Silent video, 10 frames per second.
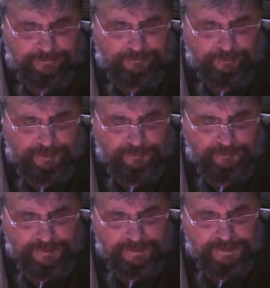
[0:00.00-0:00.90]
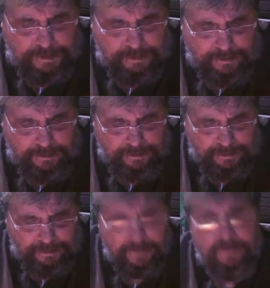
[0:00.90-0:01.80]
Probably
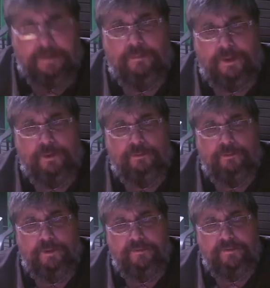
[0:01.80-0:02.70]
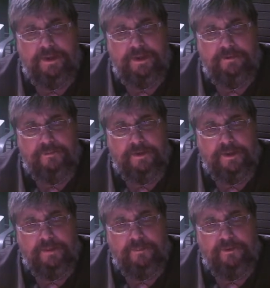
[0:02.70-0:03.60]
my own way of
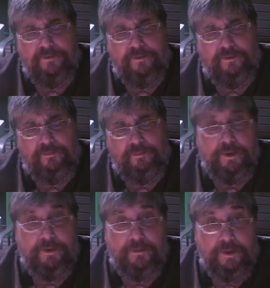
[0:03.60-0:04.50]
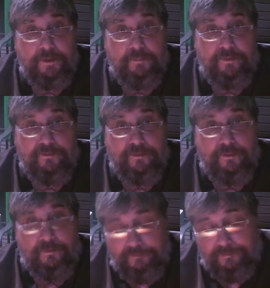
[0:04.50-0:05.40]
identifying myself, the way I think of
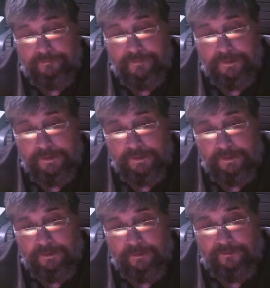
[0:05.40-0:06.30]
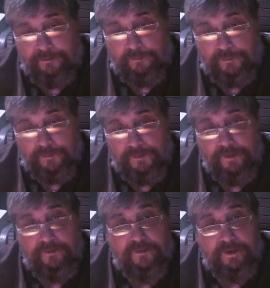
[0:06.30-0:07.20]
myself, some of the
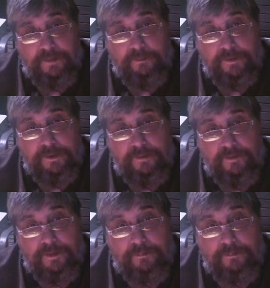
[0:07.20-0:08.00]
things that I believe